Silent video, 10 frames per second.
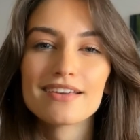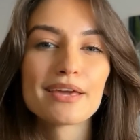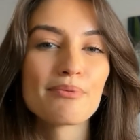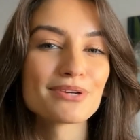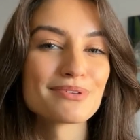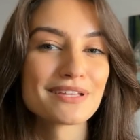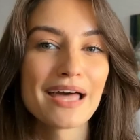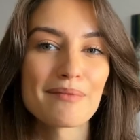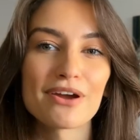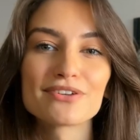They worked with
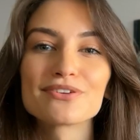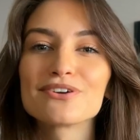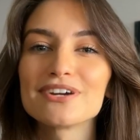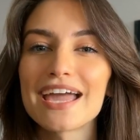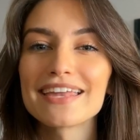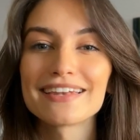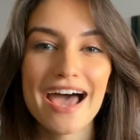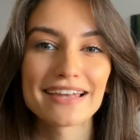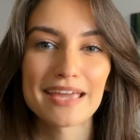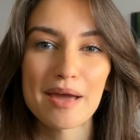Glamour to create an
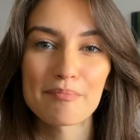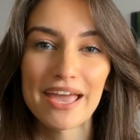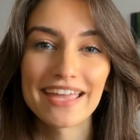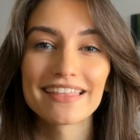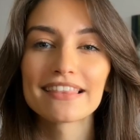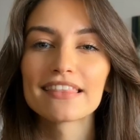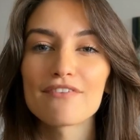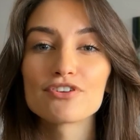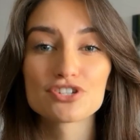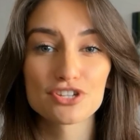ad campaign that
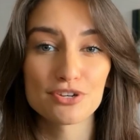leveraged